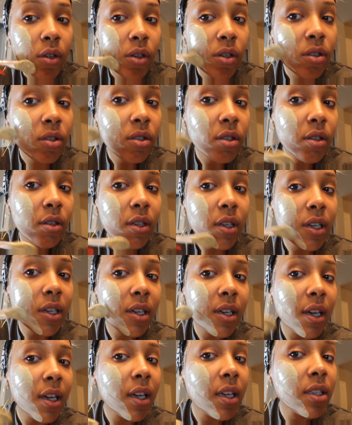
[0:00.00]
And so yeah,
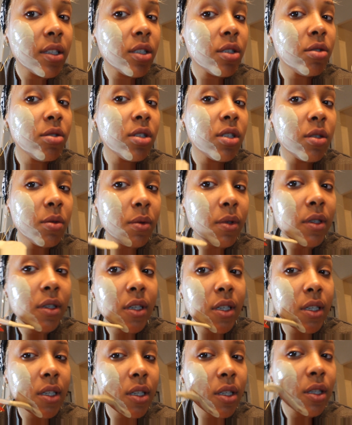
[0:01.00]
guys, you just want
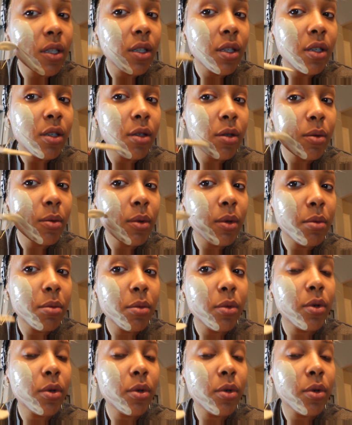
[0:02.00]
to add a little bit